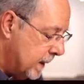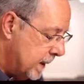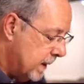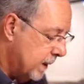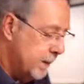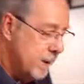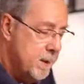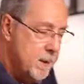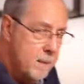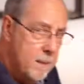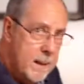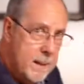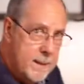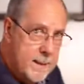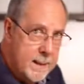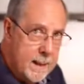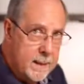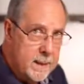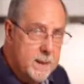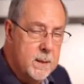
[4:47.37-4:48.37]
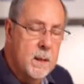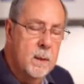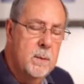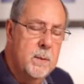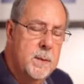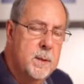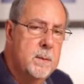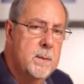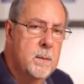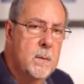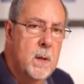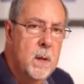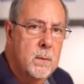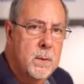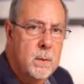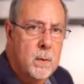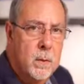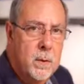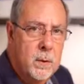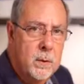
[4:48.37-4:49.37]
Now, does it make sense? I always
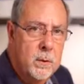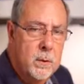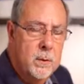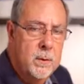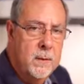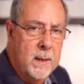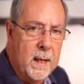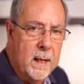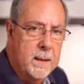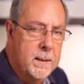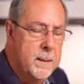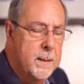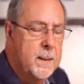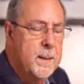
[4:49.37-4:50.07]
want to do that.